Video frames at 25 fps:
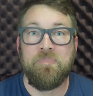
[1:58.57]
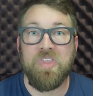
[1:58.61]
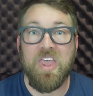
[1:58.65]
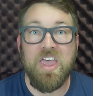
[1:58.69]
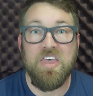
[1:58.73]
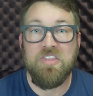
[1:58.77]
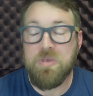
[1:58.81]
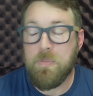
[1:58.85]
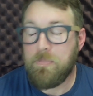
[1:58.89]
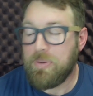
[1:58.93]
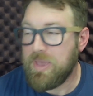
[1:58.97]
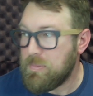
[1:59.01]

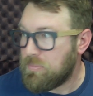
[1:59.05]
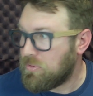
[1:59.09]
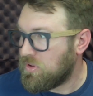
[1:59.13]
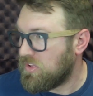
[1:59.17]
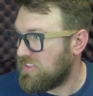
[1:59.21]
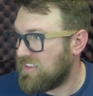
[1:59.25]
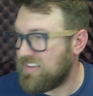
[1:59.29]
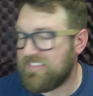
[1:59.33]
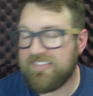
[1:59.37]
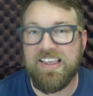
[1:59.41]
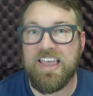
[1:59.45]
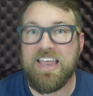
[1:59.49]
And the people
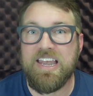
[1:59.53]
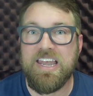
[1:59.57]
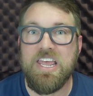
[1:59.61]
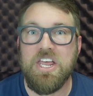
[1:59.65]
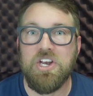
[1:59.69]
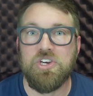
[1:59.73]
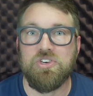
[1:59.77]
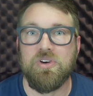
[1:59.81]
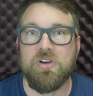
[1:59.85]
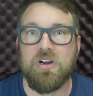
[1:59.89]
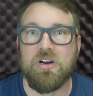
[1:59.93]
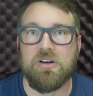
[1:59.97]
in the
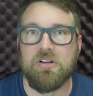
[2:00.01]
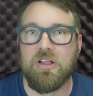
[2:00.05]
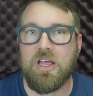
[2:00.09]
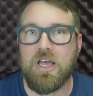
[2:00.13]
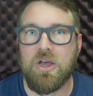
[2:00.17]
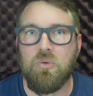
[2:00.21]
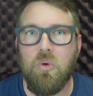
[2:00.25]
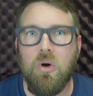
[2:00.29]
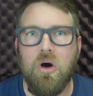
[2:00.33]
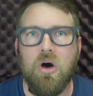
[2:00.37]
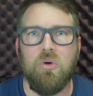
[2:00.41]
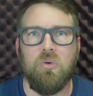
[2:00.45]
Sanhedrin are
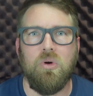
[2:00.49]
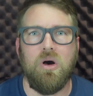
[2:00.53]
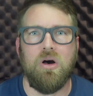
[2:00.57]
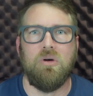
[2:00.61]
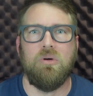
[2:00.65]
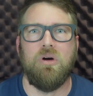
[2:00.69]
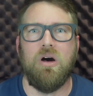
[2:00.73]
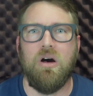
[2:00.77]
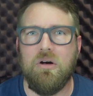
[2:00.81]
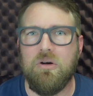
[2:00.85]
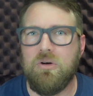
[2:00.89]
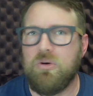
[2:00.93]
like, "Whoa,
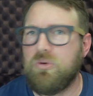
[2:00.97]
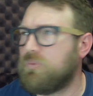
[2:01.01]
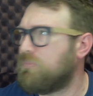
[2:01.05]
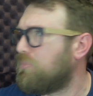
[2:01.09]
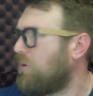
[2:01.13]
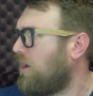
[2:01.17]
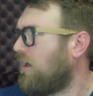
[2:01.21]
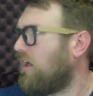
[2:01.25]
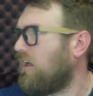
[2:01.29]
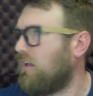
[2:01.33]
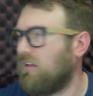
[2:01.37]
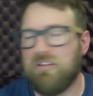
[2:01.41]
whoa, whoa,
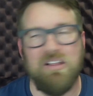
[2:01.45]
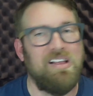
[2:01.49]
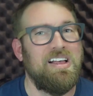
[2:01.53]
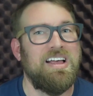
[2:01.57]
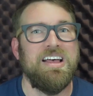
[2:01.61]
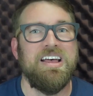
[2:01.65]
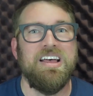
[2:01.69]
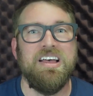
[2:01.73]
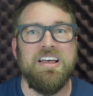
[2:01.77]
Paul.